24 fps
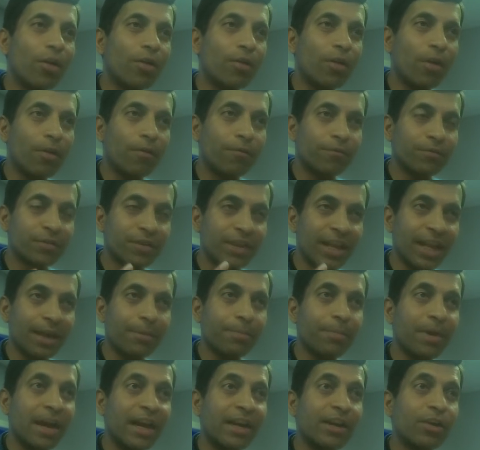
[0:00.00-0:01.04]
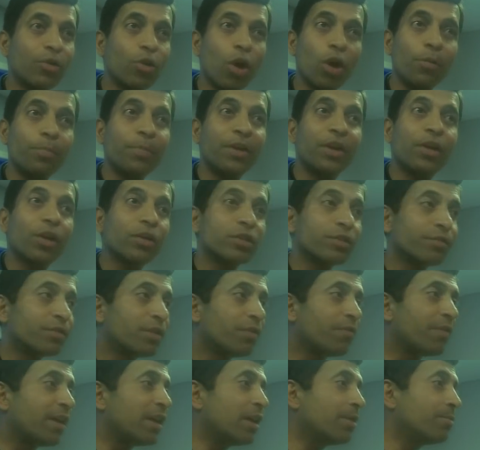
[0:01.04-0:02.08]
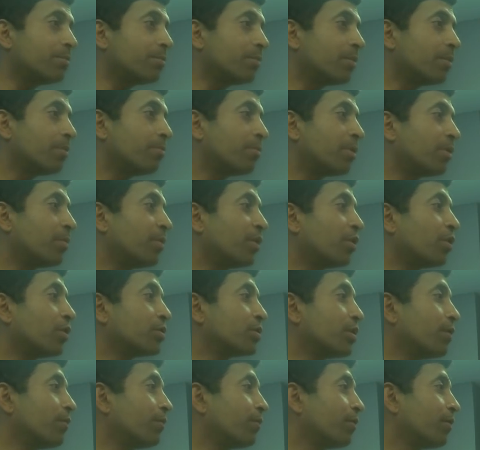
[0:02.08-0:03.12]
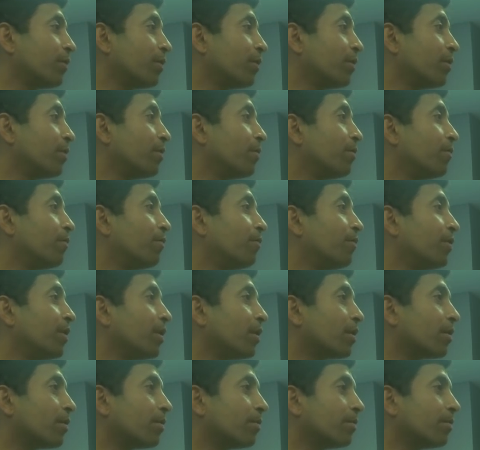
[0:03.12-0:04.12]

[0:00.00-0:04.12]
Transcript: of snake bite not because of the venom, but because of fear.